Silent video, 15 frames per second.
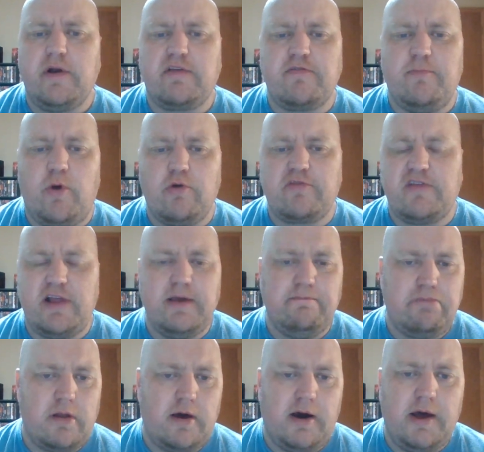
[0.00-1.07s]
It's mostly
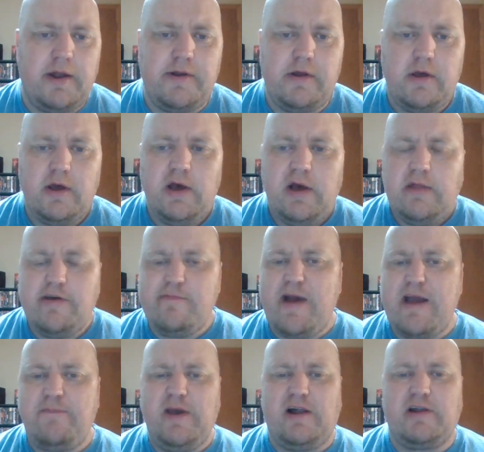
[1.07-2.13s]
blood. There
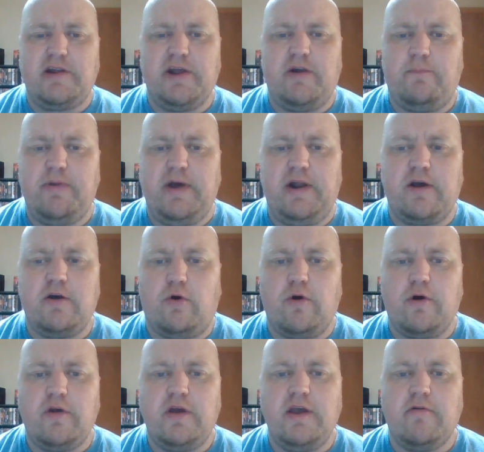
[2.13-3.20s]
might be a little bit of
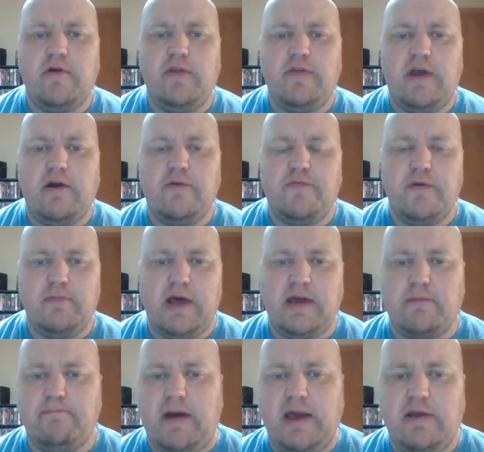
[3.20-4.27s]
gore here and there from
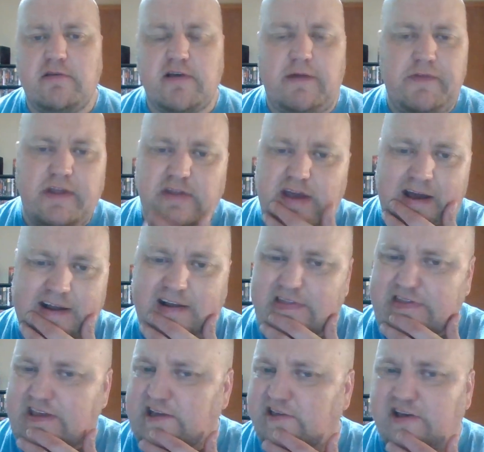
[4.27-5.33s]
like bites on the neck and
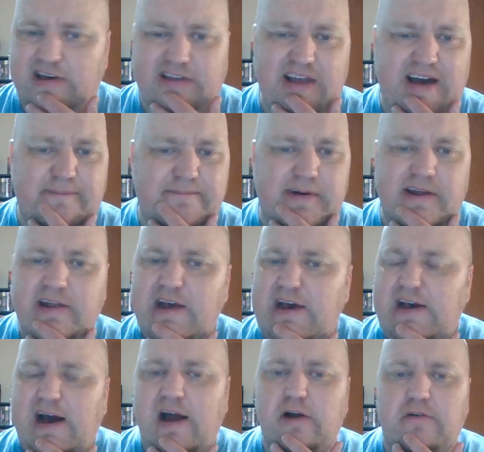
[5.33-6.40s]
things like that, but
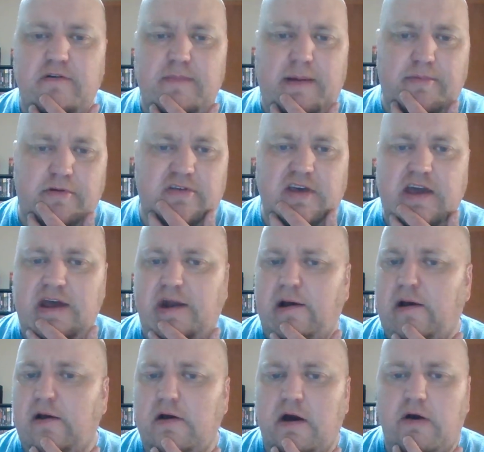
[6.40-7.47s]
I don't remember seeing
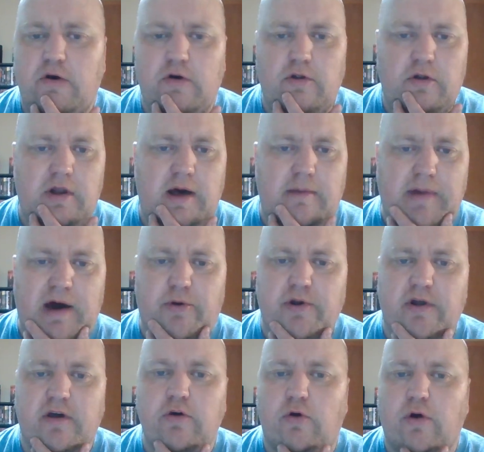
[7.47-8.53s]
a whole amount
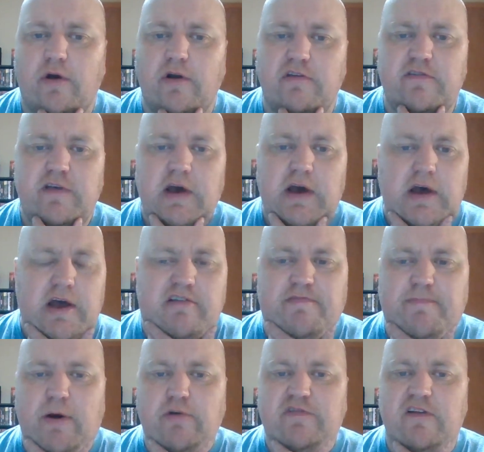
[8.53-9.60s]
of gore. It's
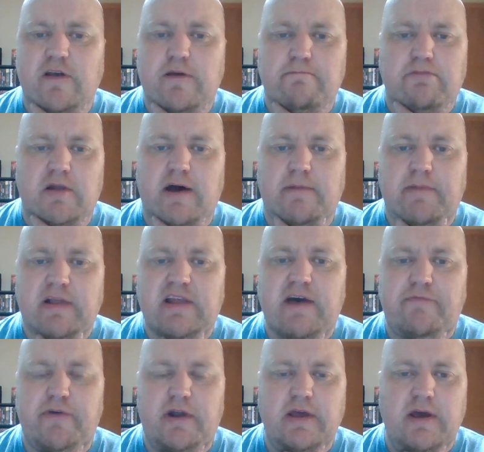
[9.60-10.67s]
mostly blood, but
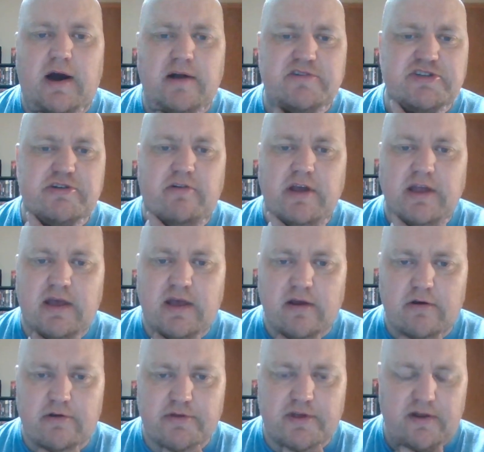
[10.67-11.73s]
definitely on-screen
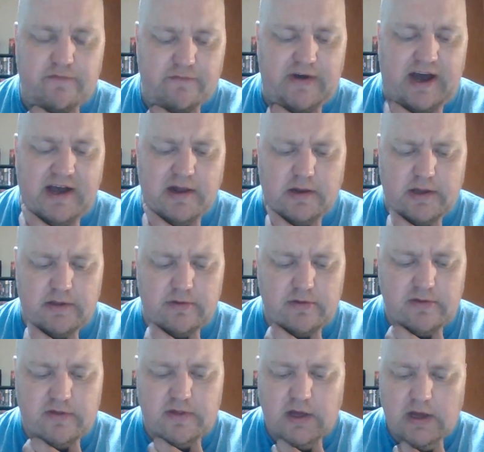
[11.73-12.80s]
kills and
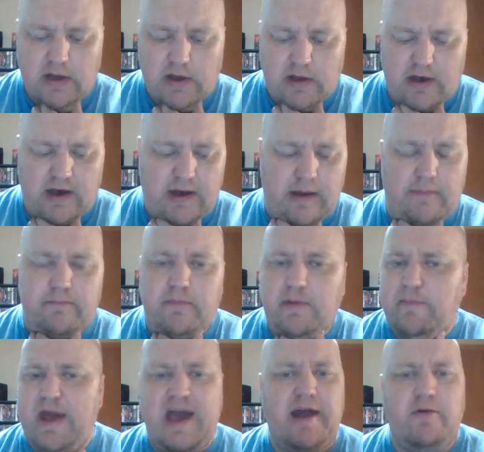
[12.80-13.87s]
violence.
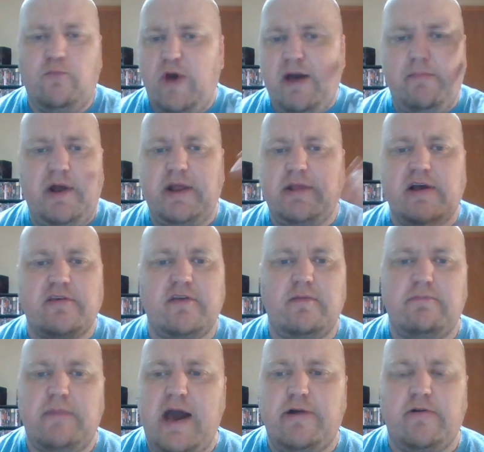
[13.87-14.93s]
Men, women, it
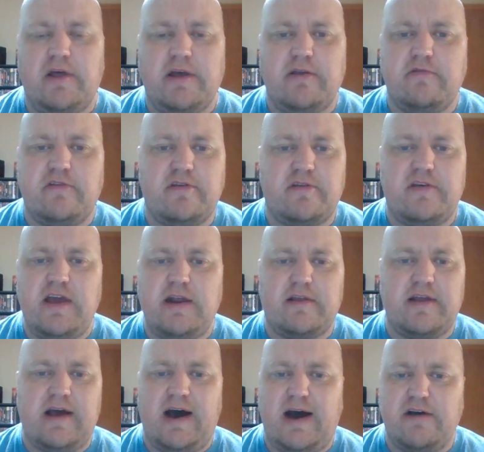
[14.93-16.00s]
doesn't matter. Like there's a scene at
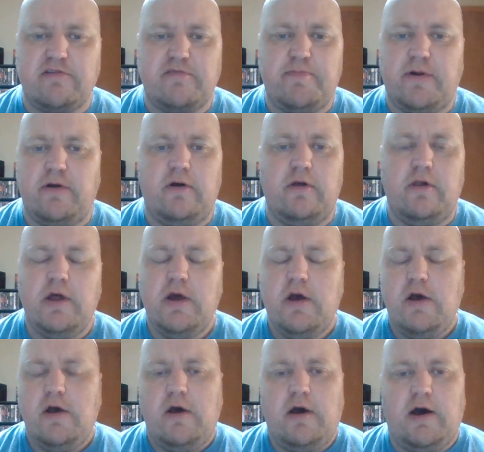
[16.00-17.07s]
the hospital
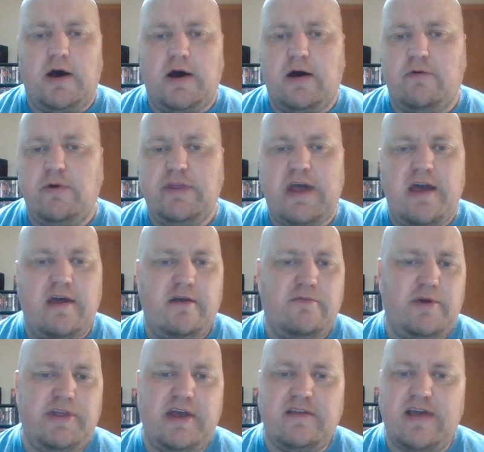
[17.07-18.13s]
when
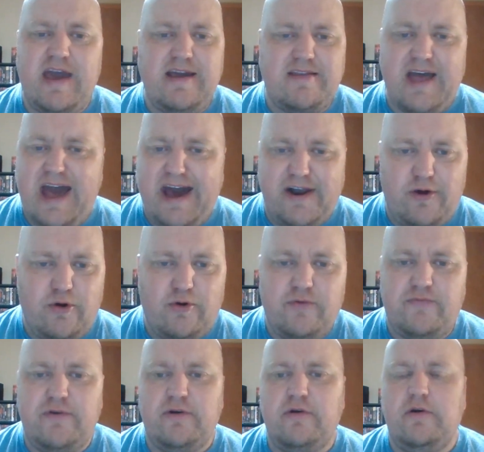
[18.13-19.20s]
they take that
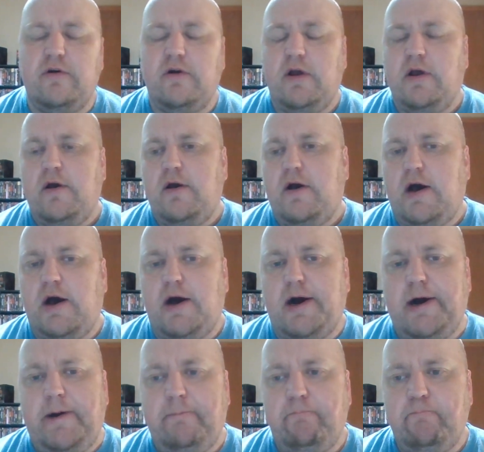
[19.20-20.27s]
over.
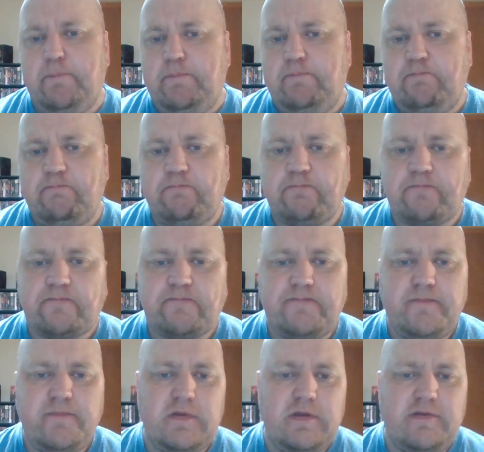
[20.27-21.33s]

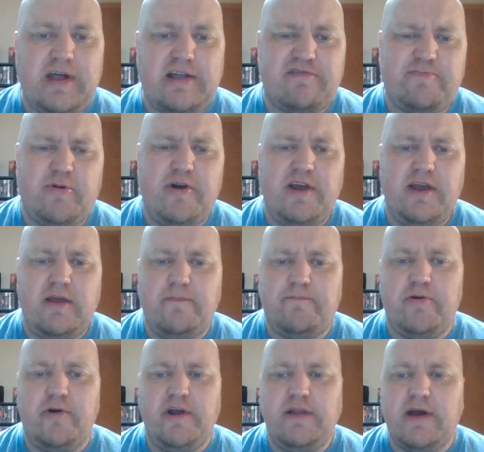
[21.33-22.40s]
That's
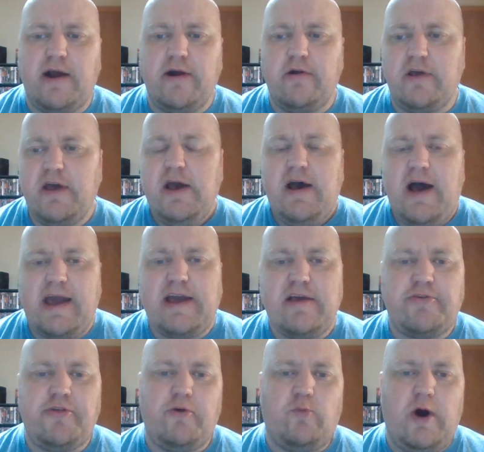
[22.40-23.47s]
pretty gnarly. I
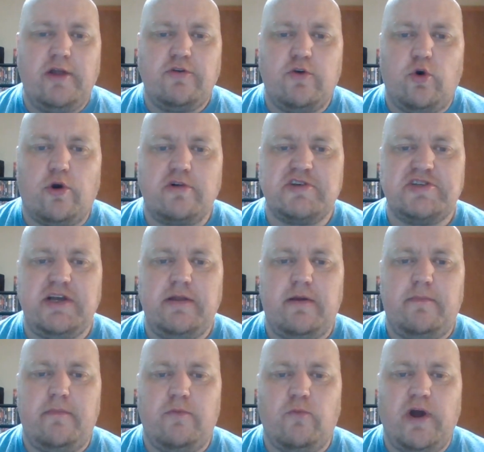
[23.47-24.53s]
guess the one gore
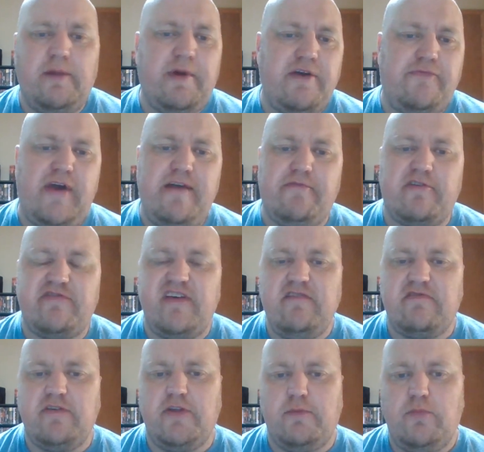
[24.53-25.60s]
scene, one of my favorite
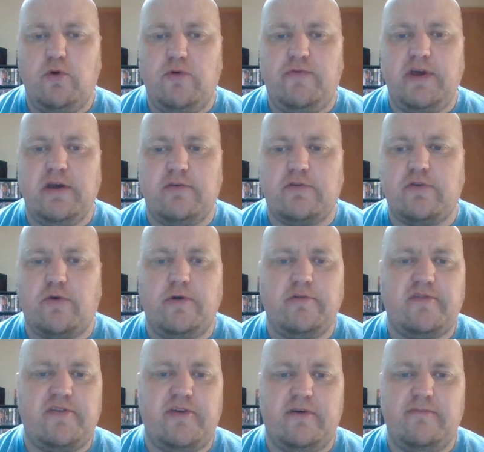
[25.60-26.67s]
scenes of the movie, is
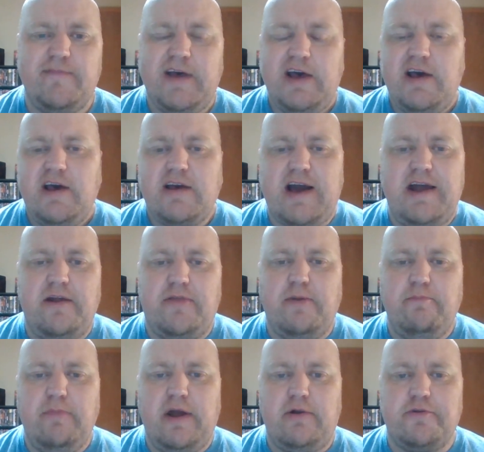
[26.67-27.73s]
towards the kind of the
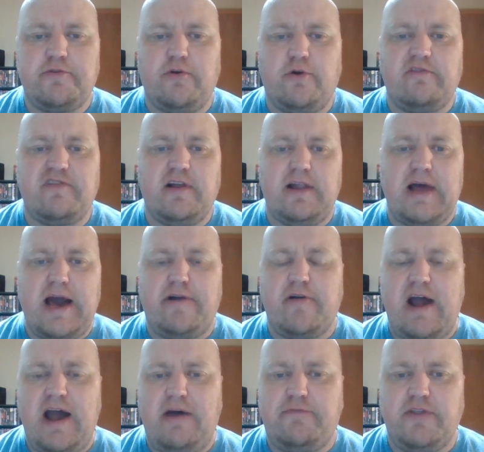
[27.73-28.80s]
middle towards the latter
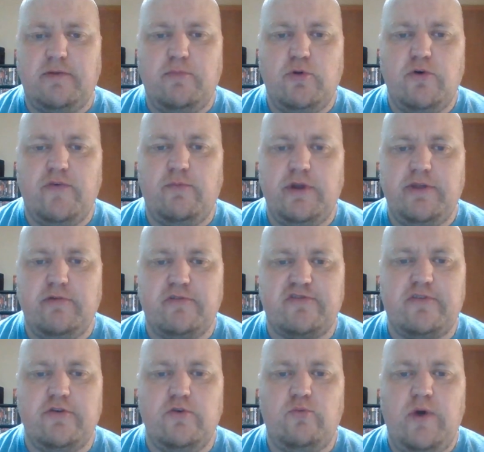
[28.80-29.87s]
half of the movie when there's
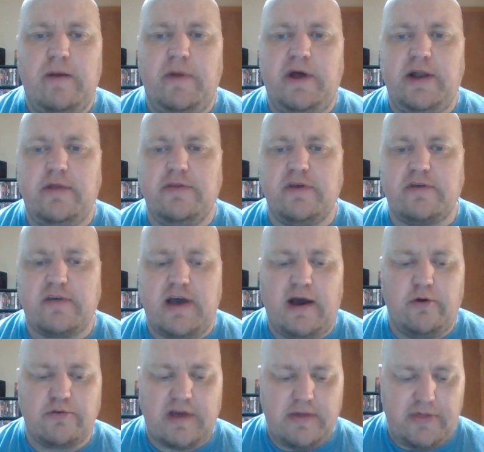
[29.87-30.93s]
two women in this
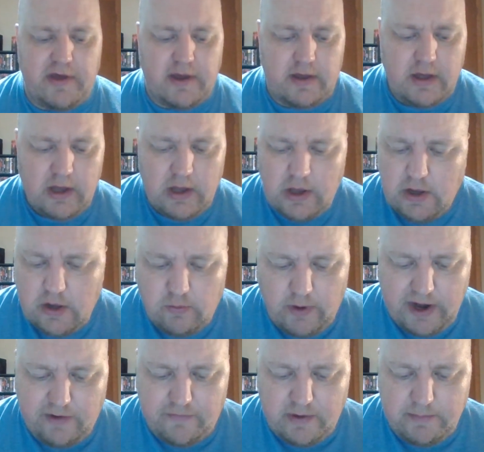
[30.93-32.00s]
house. I think
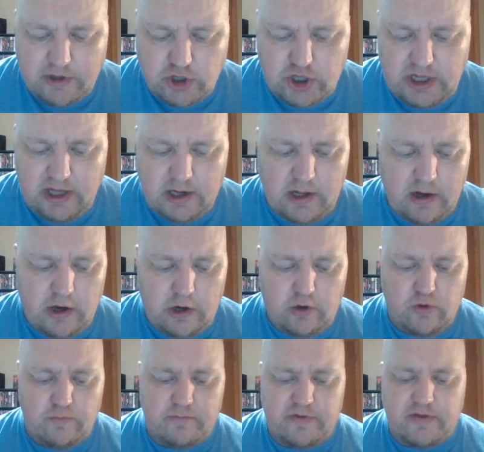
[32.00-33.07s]
one of them is Sheila
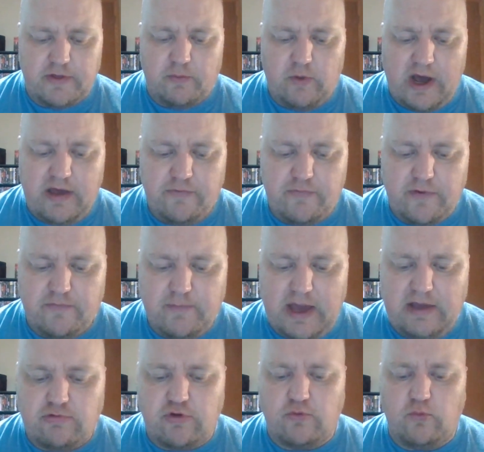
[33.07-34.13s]
Holmes, the wife of
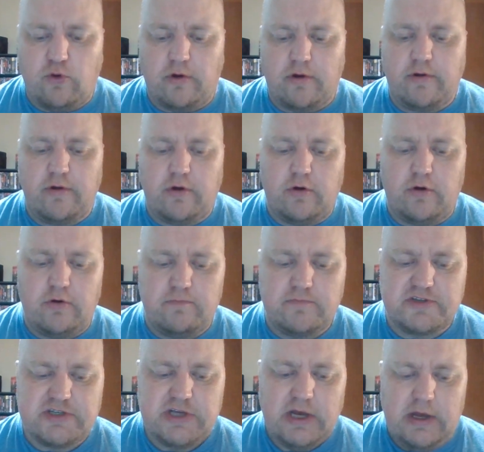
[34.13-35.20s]
Major Warren
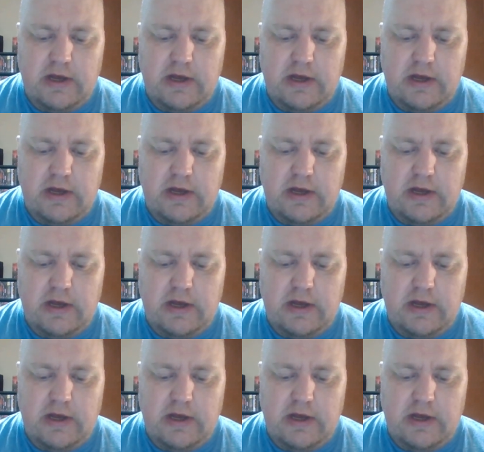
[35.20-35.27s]
Holmes.